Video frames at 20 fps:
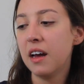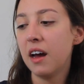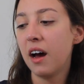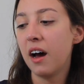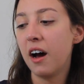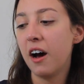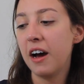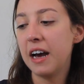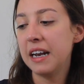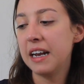
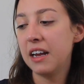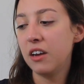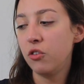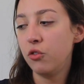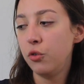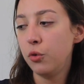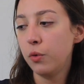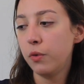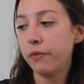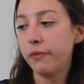and I
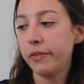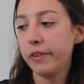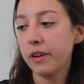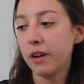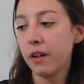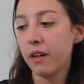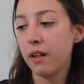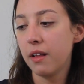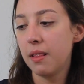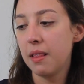do
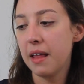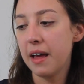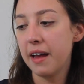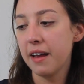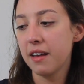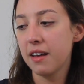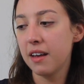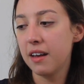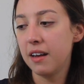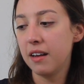feel
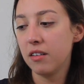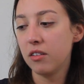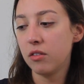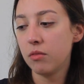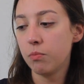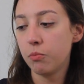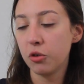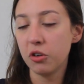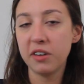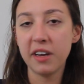like
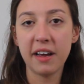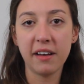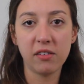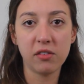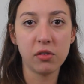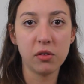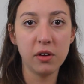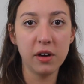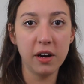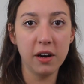it
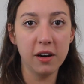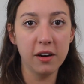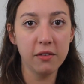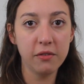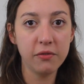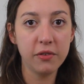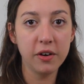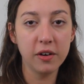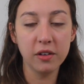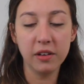protects the hair
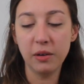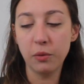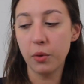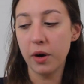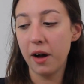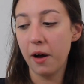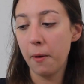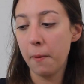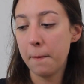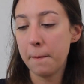fairly
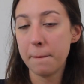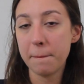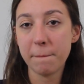well.